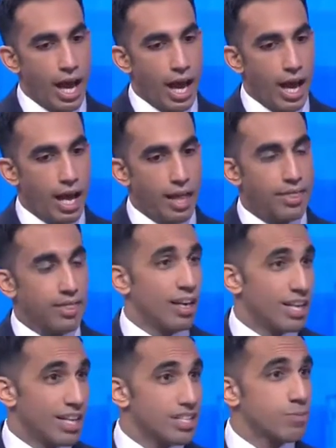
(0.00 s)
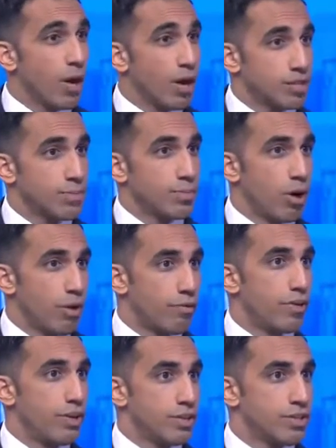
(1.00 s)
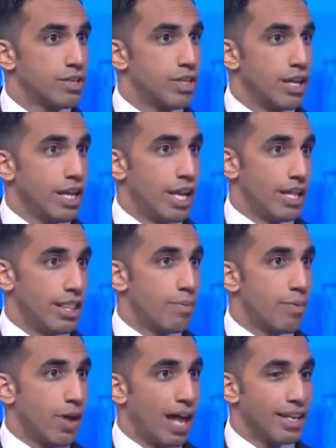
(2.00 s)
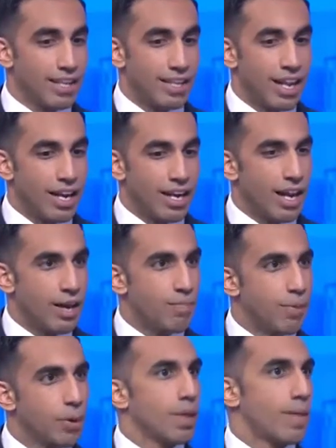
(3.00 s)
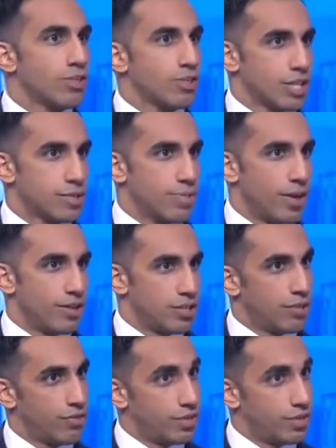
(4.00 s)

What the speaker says: And thirdly, inspire some confidence in the brand and build up that transparency.